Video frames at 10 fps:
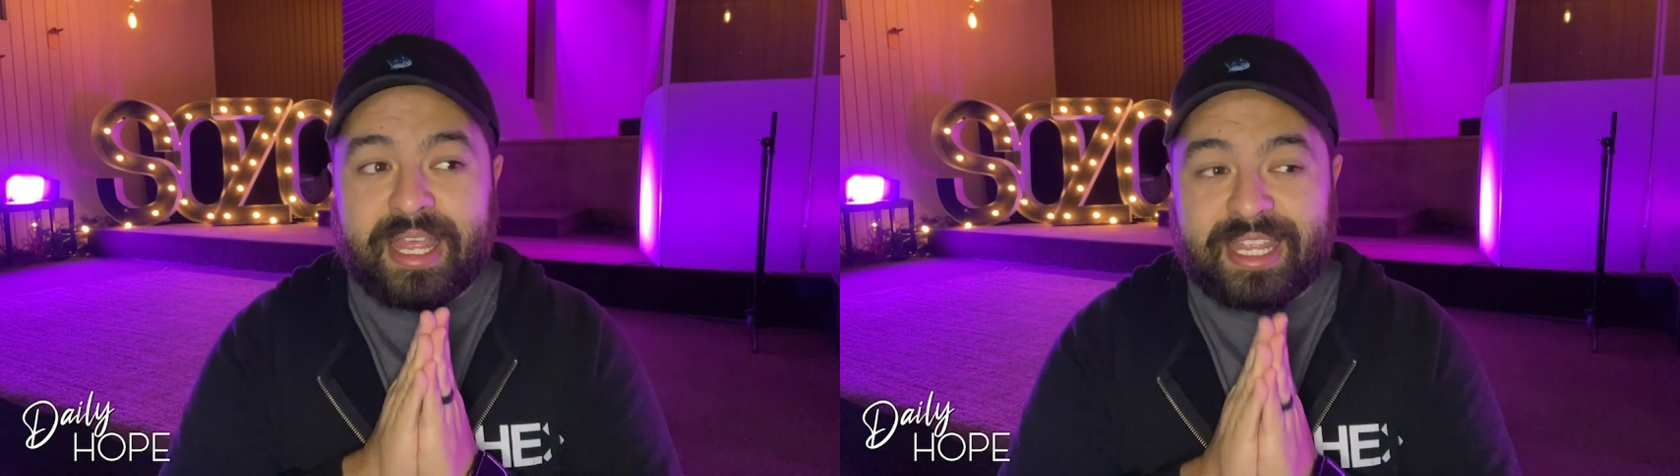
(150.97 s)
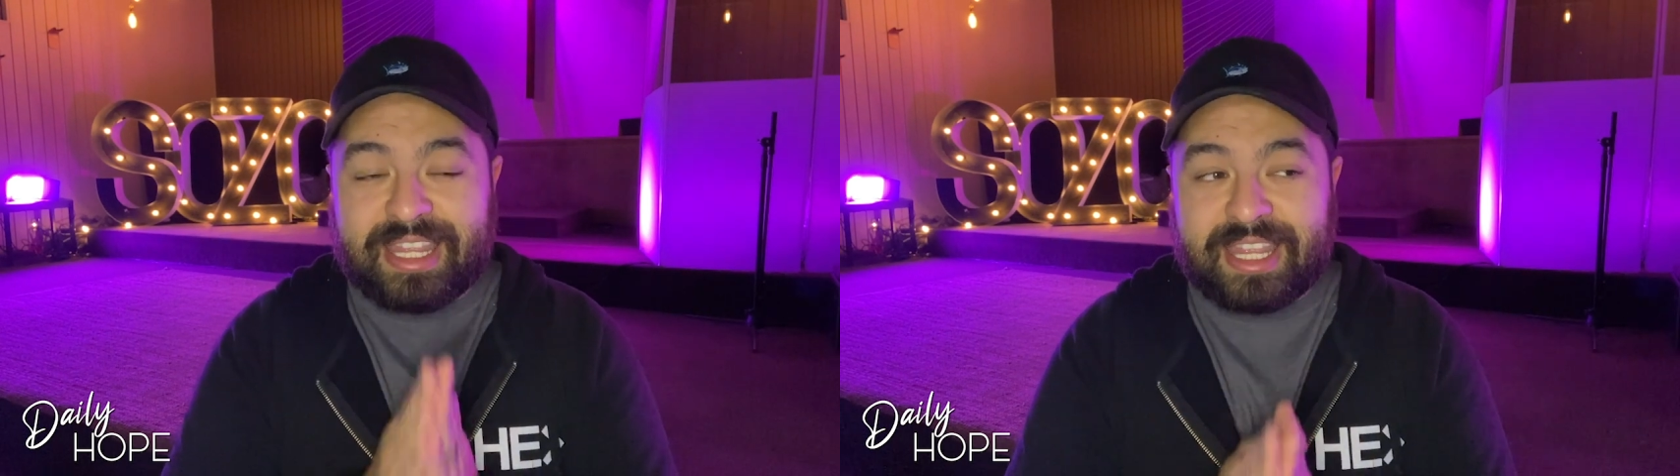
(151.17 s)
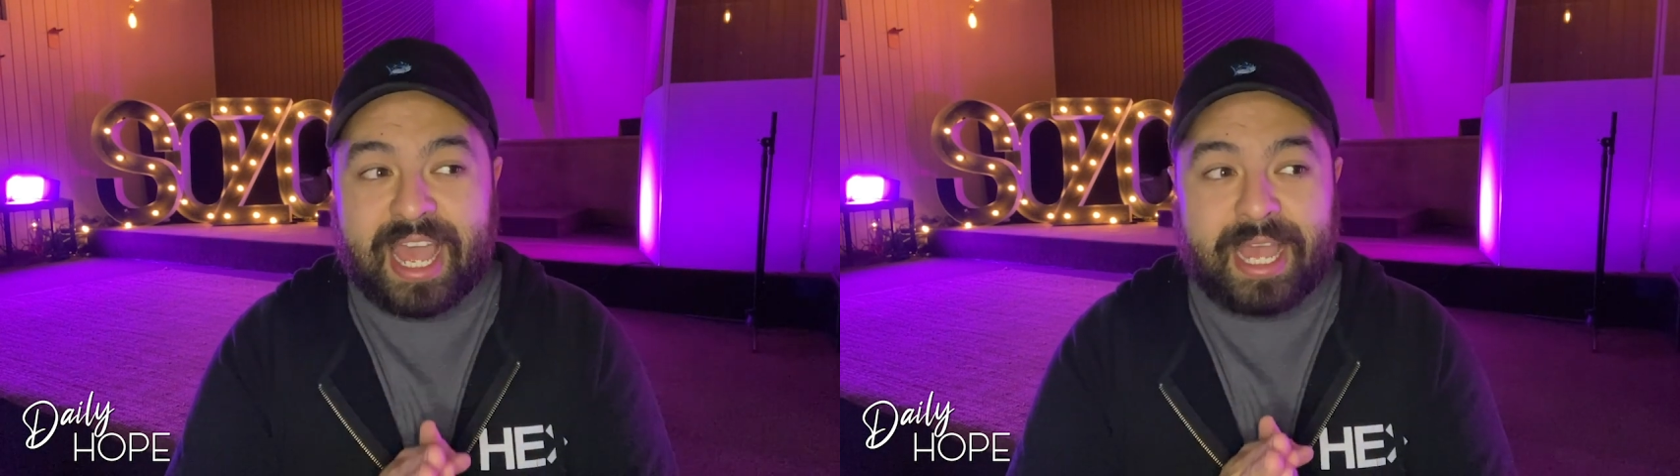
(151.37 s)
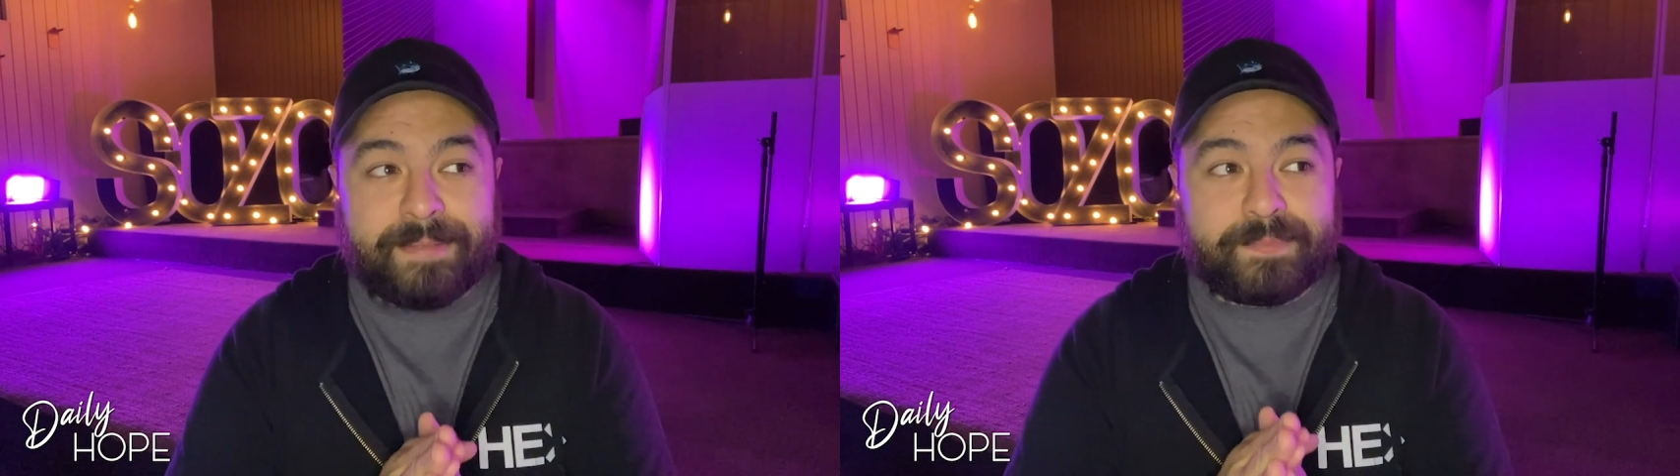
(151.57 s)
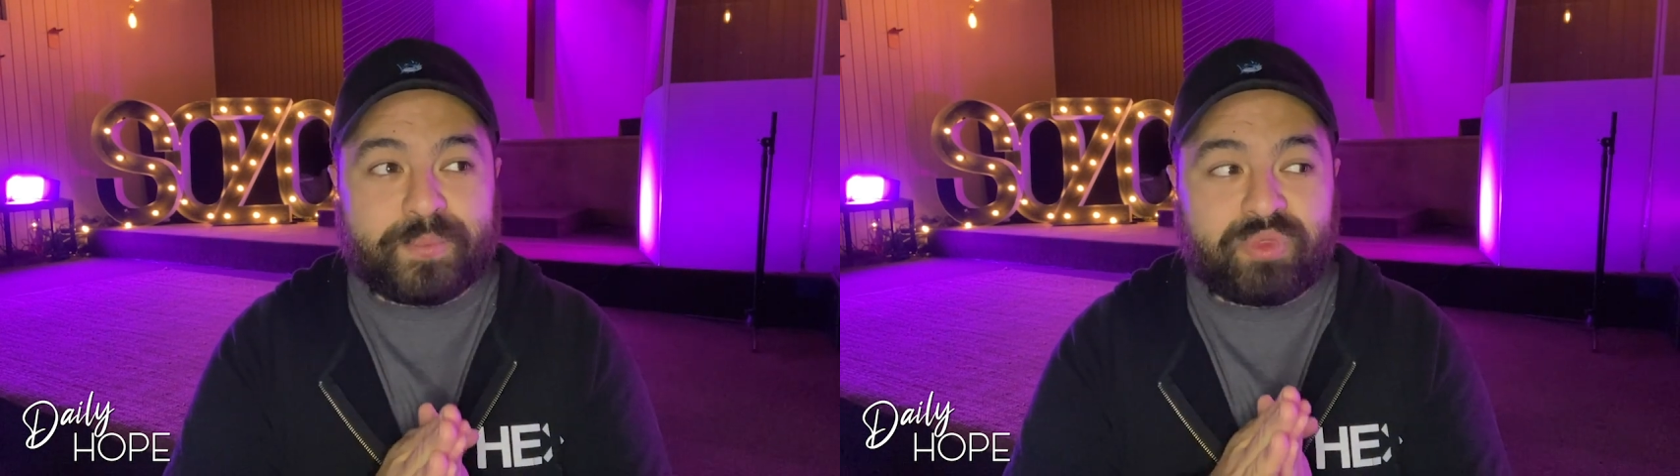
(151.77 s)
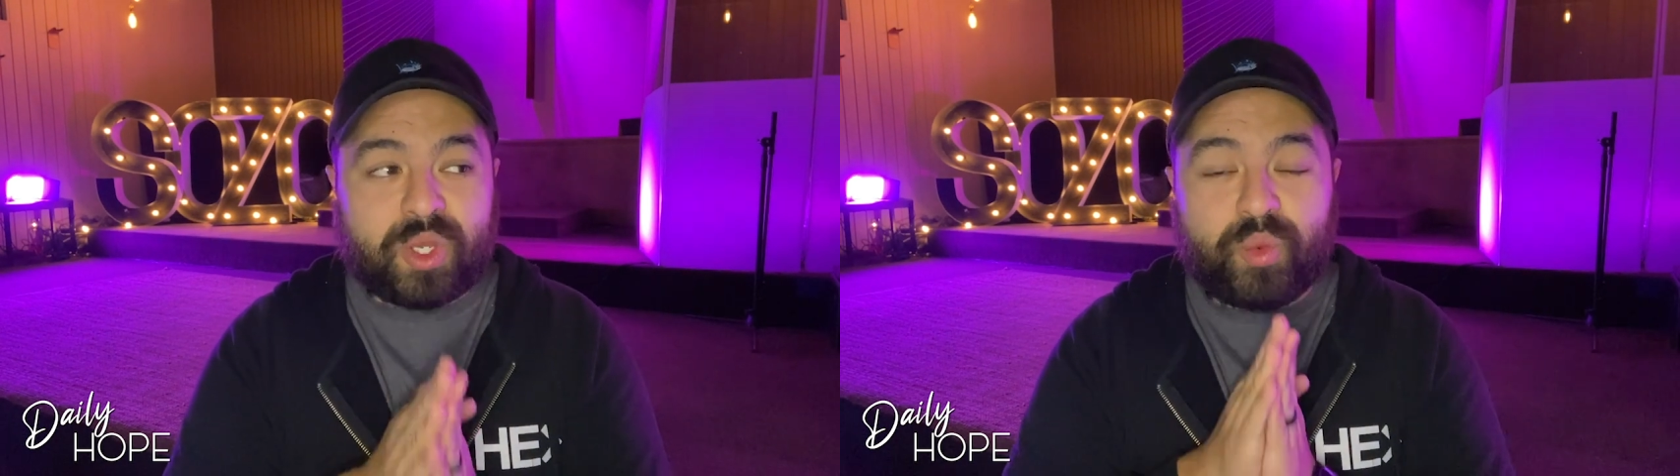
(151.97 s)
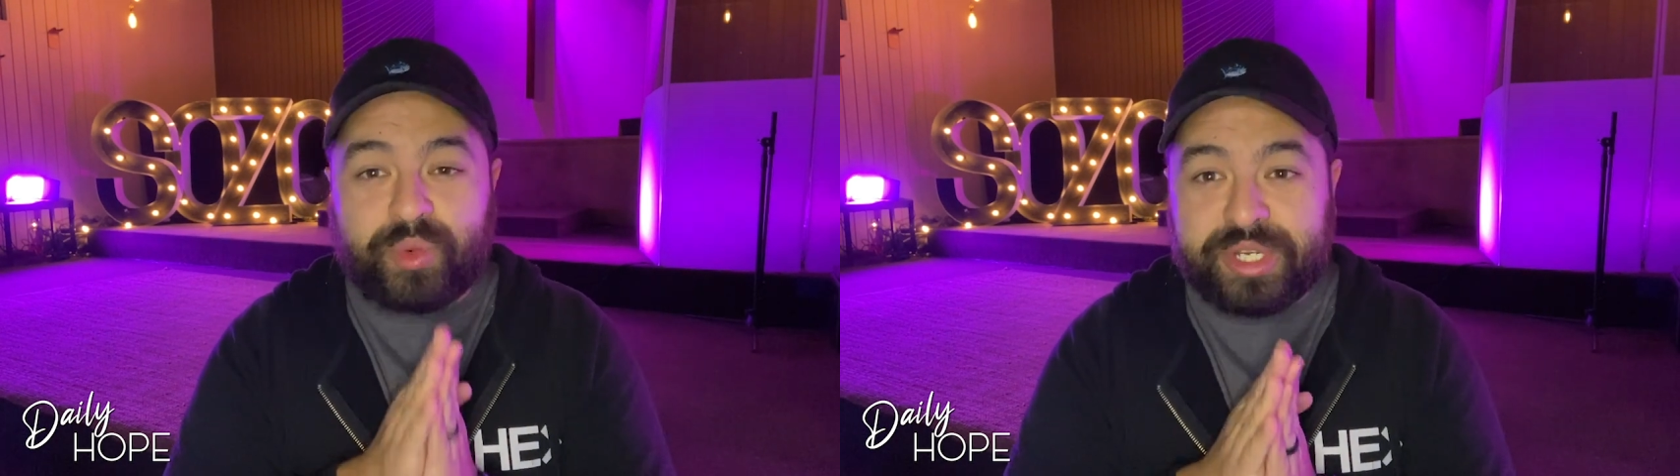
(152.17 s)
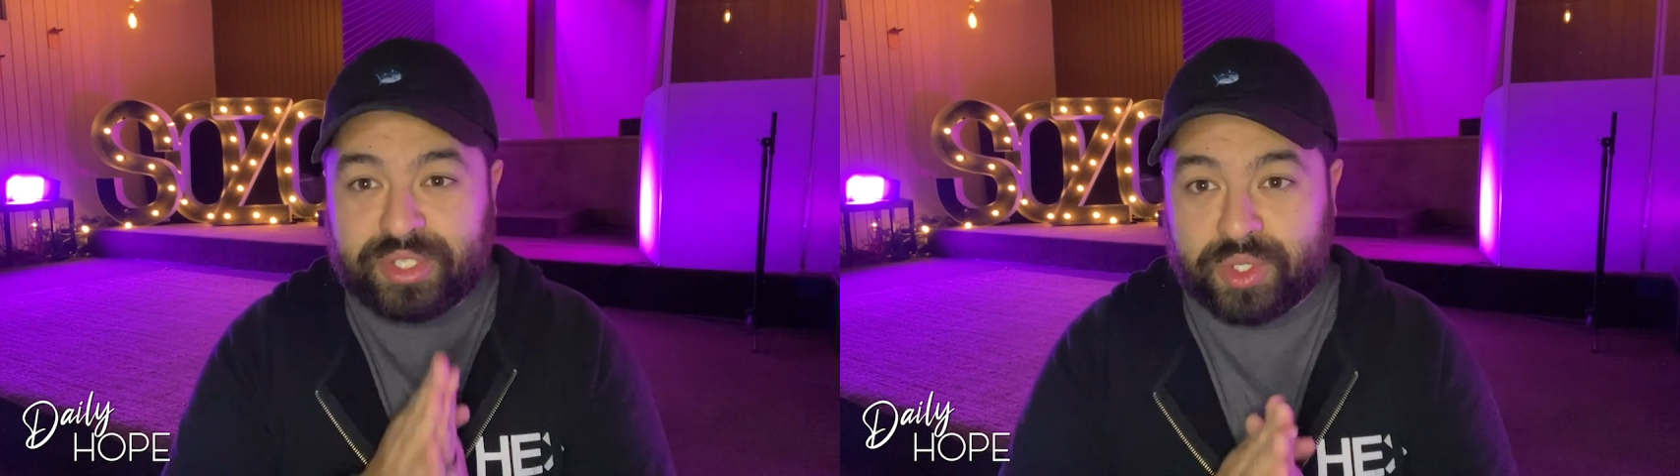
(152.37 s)
that
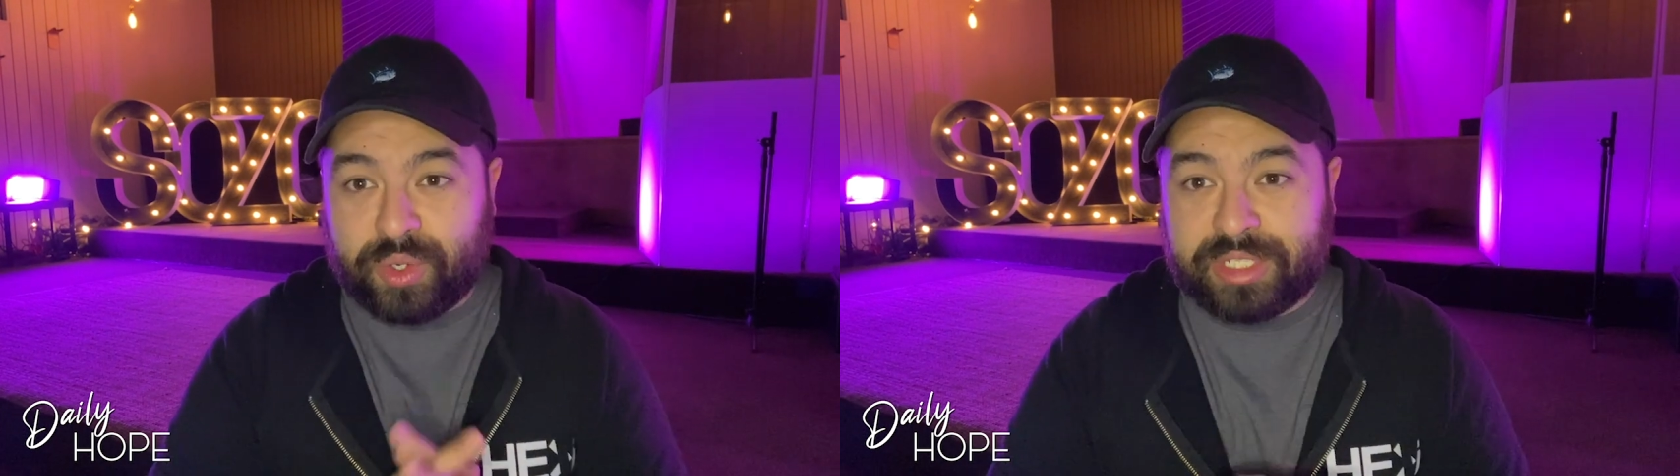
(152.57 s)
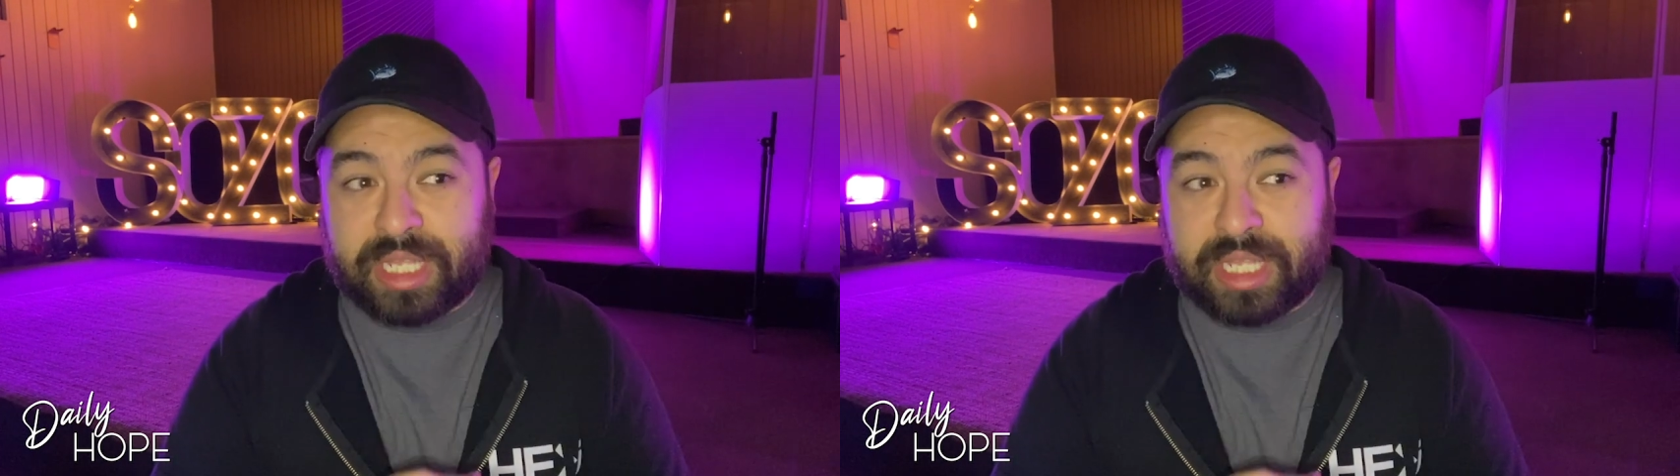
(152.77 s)
restores.